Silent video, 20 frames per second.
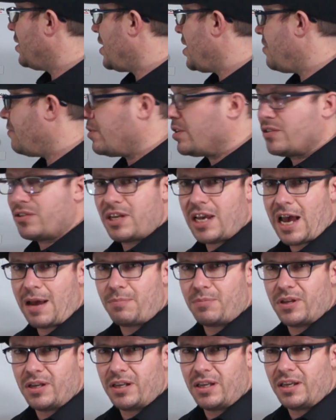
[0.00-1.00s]
He was
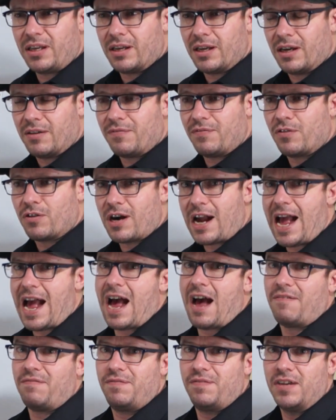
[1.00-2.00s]
captaining for
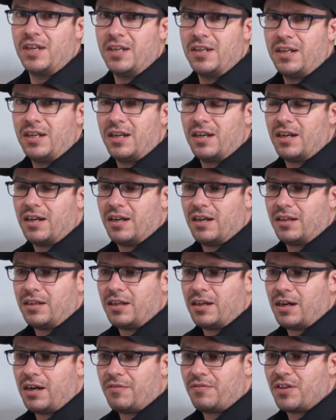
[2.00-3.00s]
half
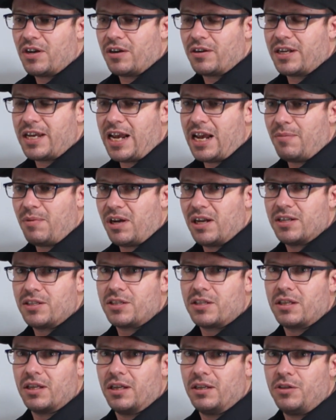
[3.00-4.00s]
of their game
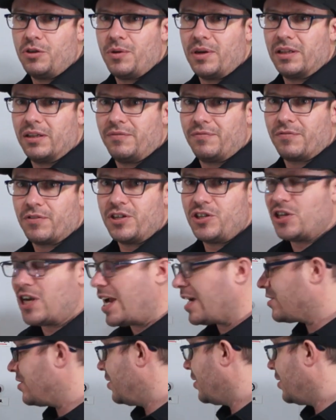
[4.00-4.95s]
against the New England Free Jacks